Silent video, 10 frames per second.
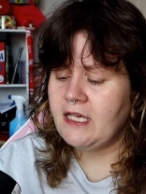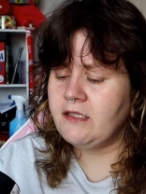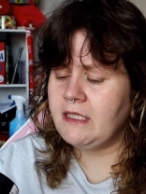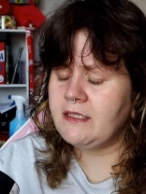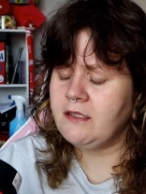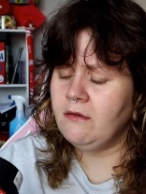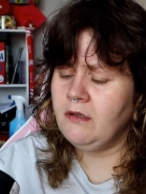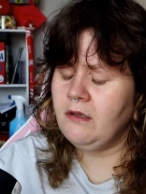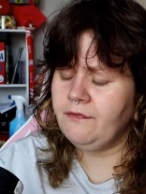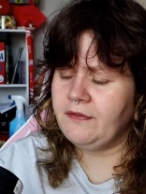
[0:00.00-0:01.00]
So it's so
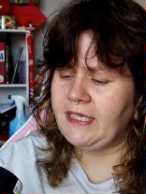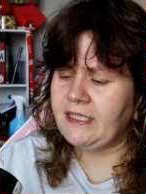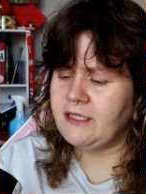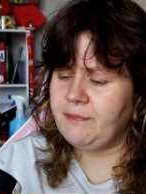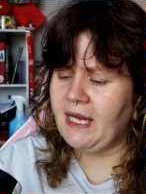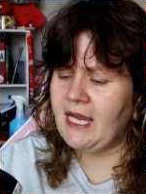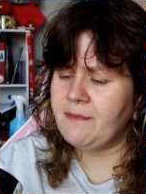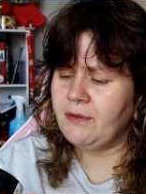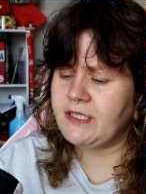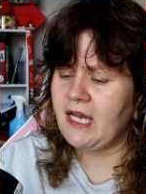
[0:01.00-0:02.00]
lovely to be
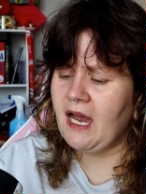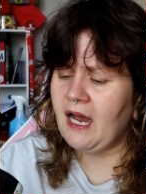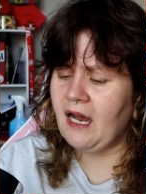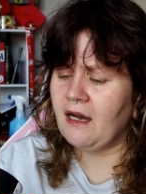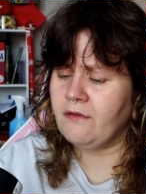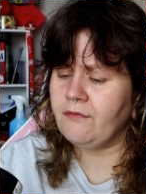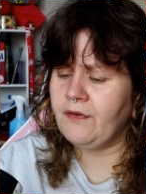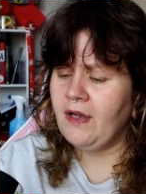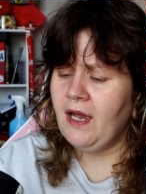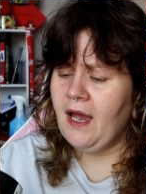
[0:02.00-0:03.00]
able to have